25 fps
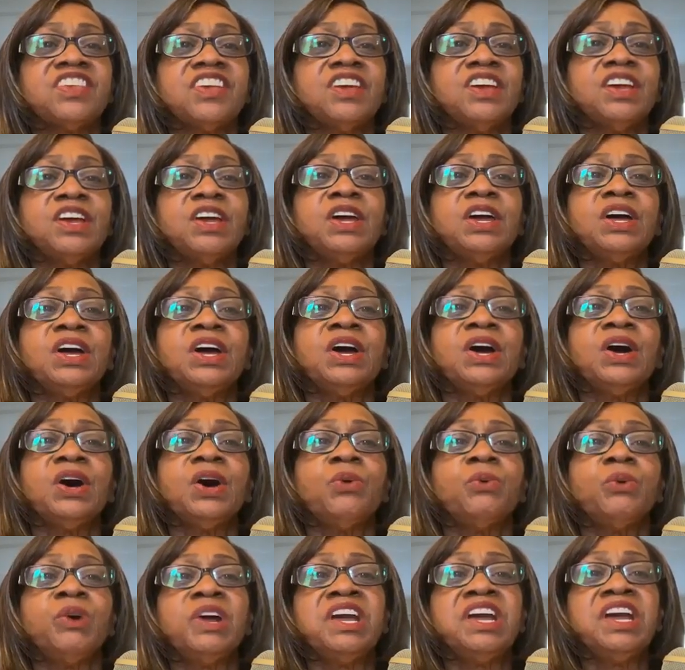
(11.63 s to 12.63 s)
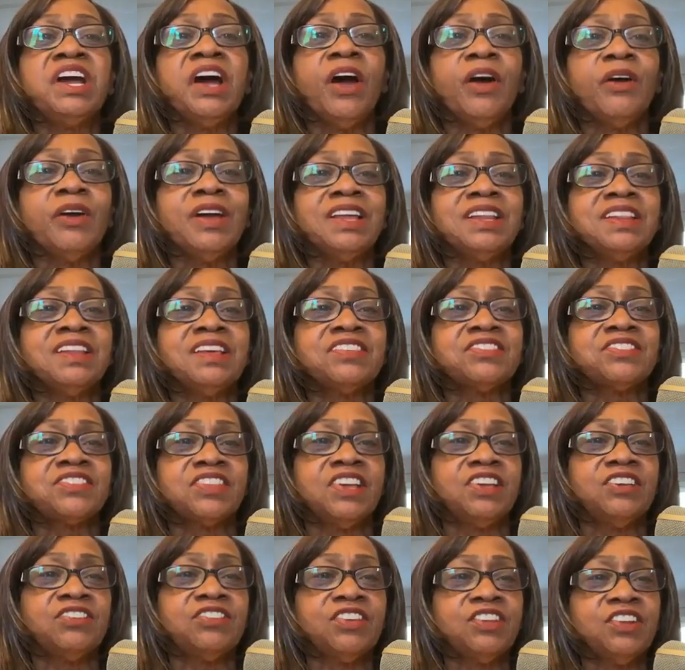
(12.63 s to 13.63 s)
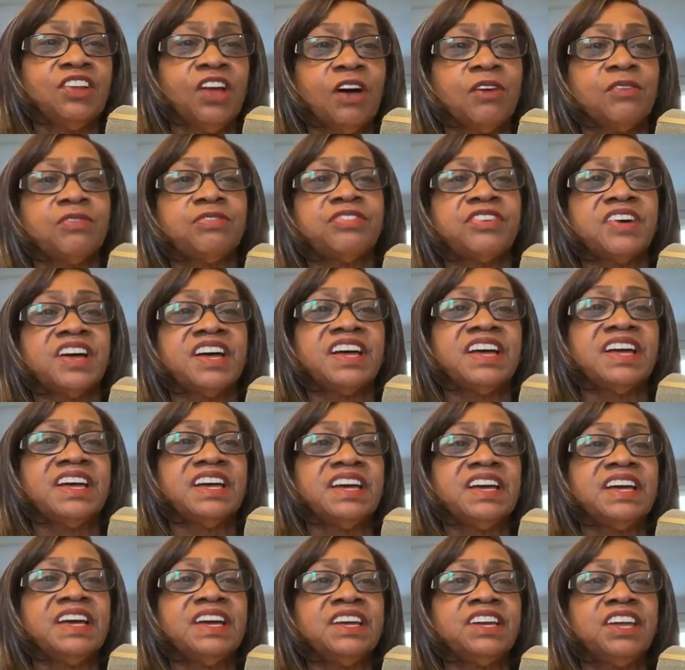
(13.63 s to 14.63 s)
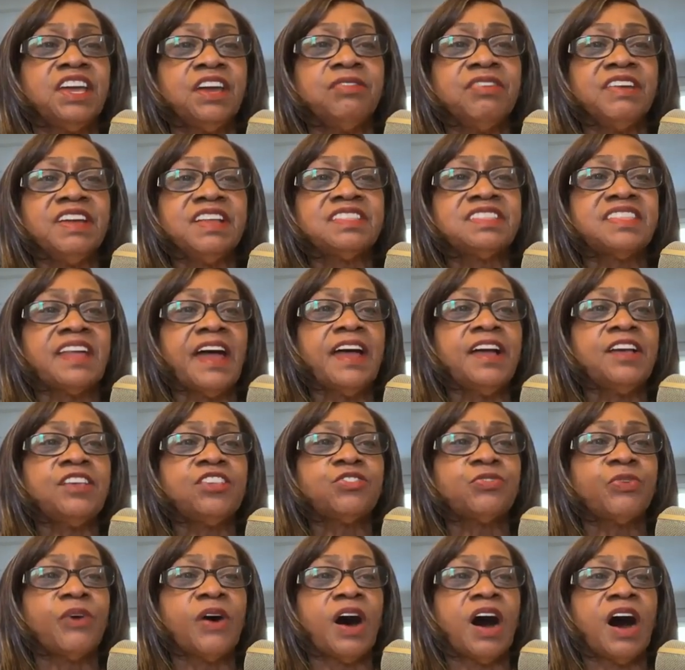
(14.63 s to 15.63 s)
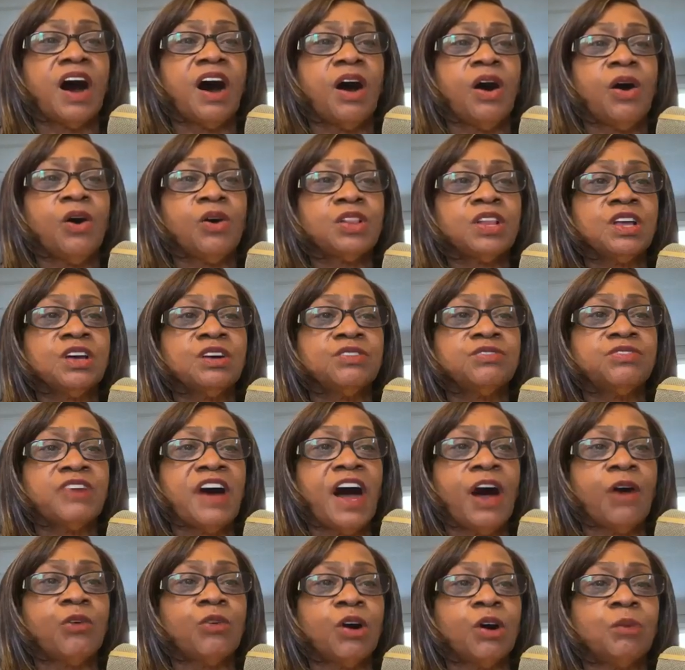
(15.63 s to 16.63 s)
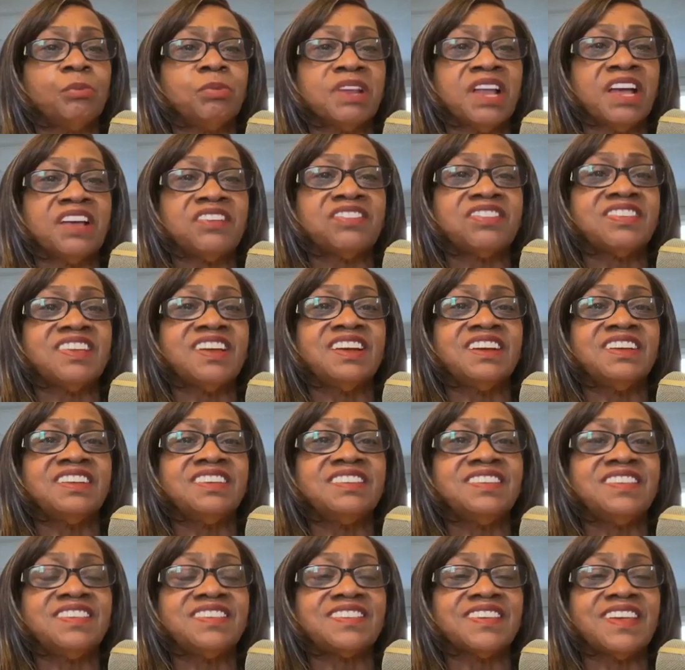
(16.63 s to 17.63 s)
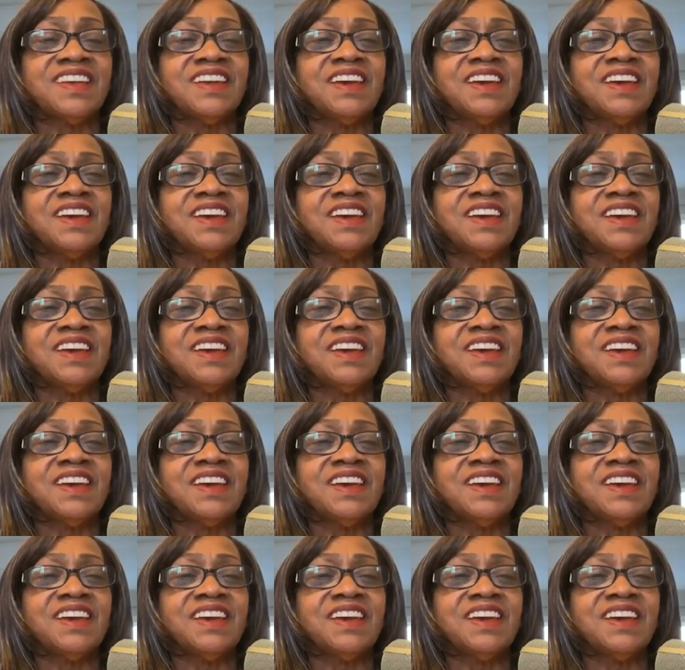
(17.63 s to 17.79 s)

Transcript: We are in the season of giving thanks for all of our blessings